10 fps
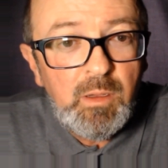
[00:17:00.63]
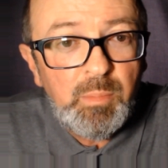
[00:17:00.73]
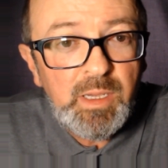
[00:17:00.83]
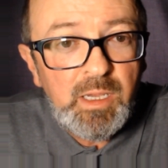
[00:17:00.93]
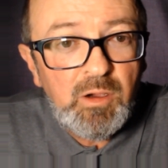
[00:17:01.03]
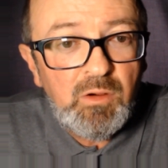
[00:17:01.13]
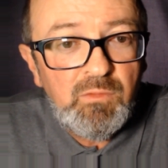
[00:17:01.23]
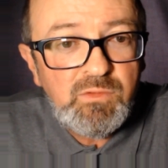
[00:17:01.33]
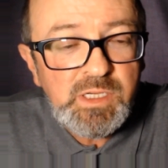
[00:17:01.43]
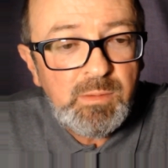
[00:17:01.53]
be
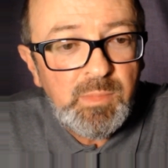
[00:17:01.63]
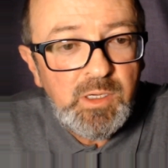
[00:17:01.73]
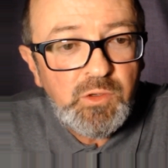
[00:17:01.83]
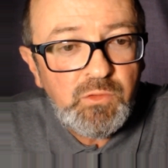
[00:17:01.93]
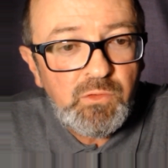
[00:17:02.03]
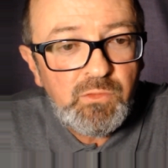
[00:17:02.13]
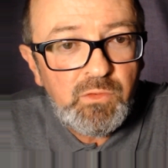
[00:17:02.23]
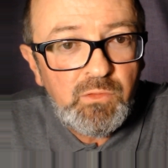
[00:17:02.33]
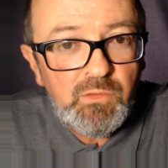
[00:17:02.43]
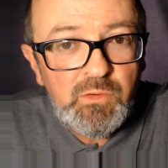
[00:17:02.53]
of some
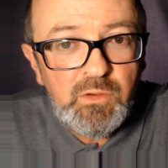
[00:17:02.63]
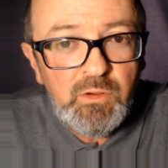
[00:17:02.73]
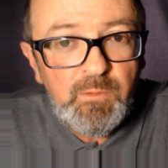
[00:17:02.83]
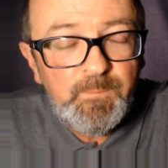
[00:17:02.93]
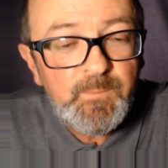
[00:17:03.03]
interest to you.